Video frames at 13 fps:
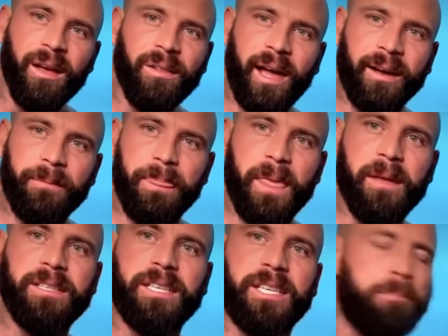Like,
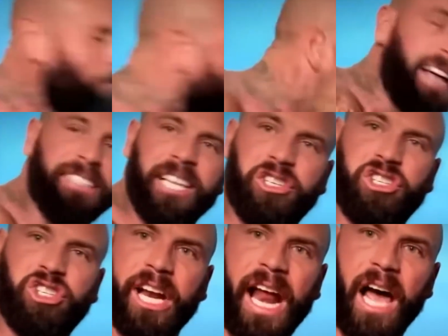smack the shit
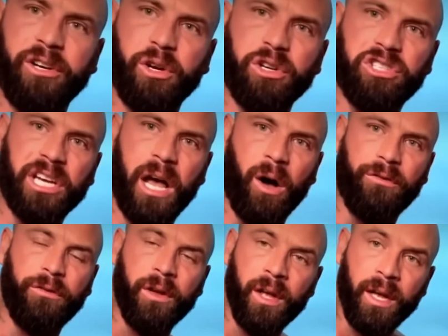out of yourself
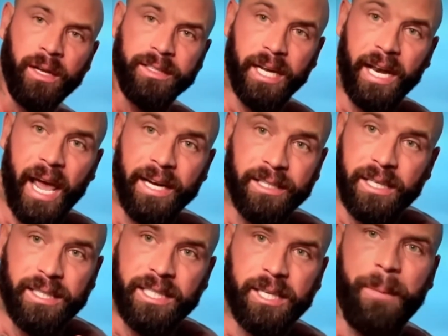today.
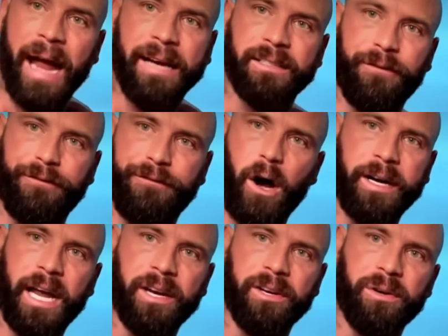Just smack the fuck out of